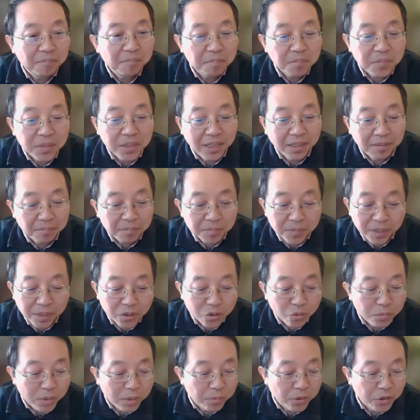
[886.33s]
Yeah, yeah.
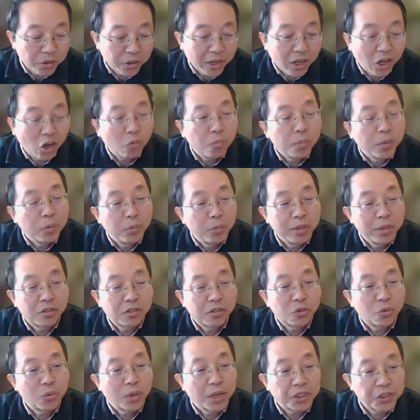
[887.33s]
I remember you helped me
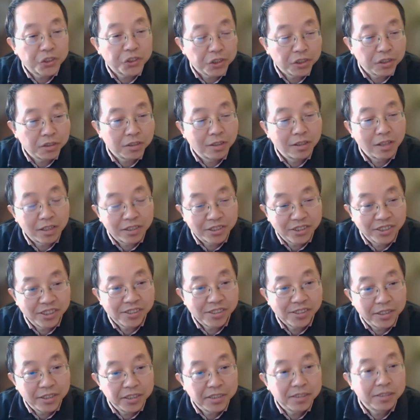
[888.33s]
with the structure, the
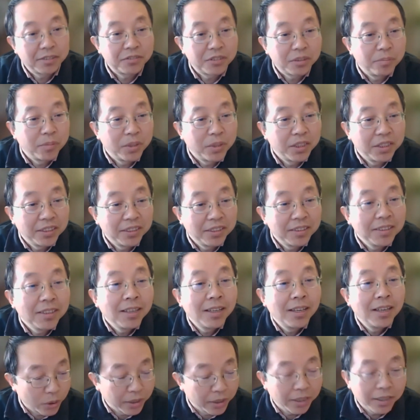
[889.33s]
logistics of the
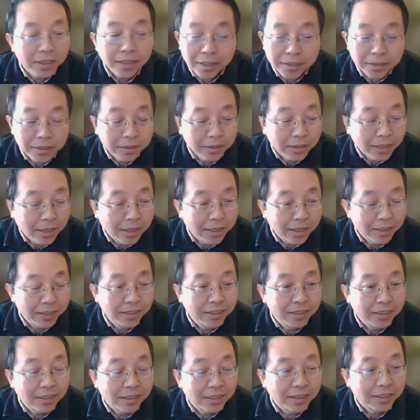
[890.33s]
meeting, the training, and then
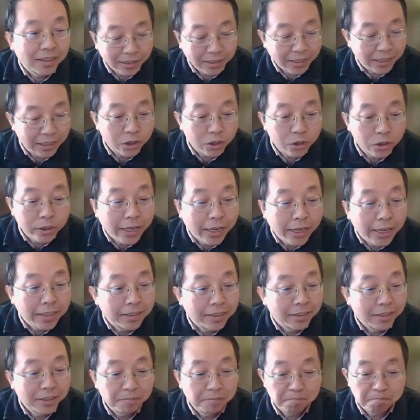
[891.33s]
I
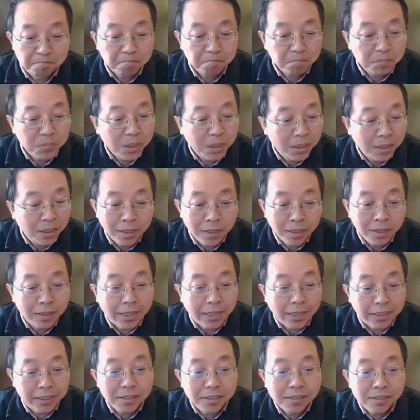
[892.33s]
create a
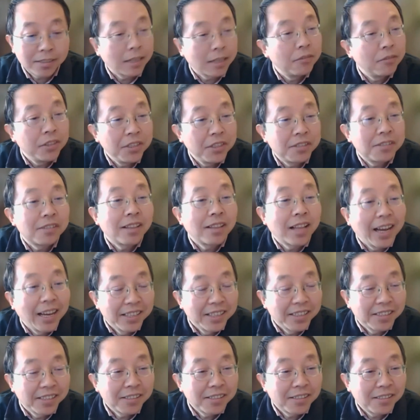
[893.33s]
like 70
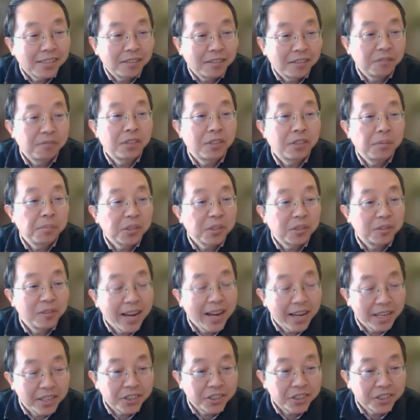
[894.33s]
slides from
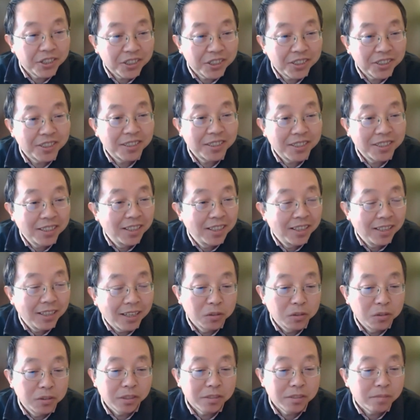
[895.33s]
scratch,
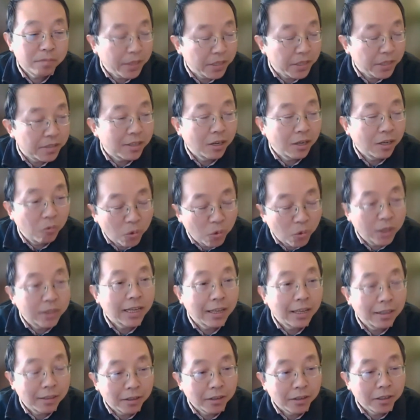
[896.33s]
just based on
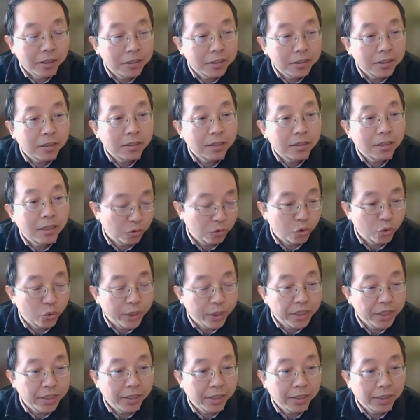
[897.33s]
what I learned
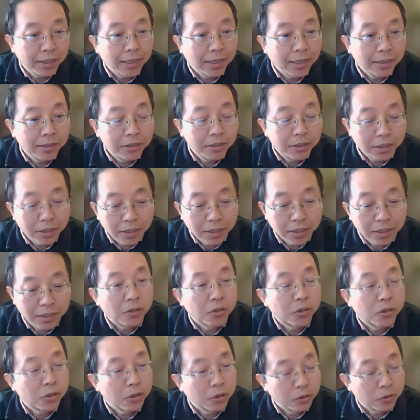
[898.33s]
through reading
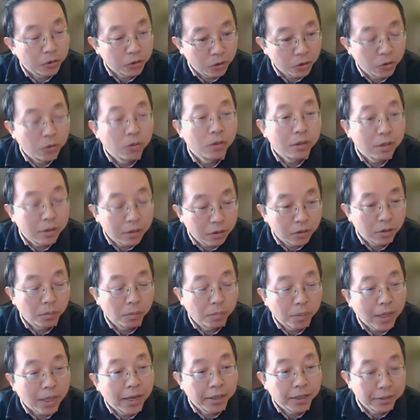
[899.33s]
and also
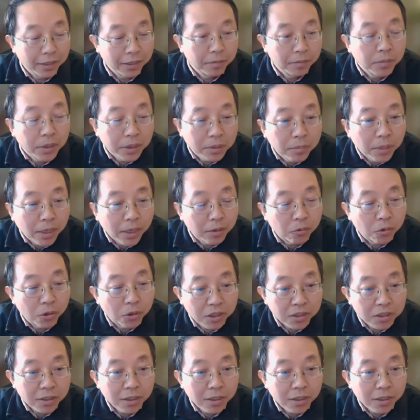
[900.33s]
applying them in my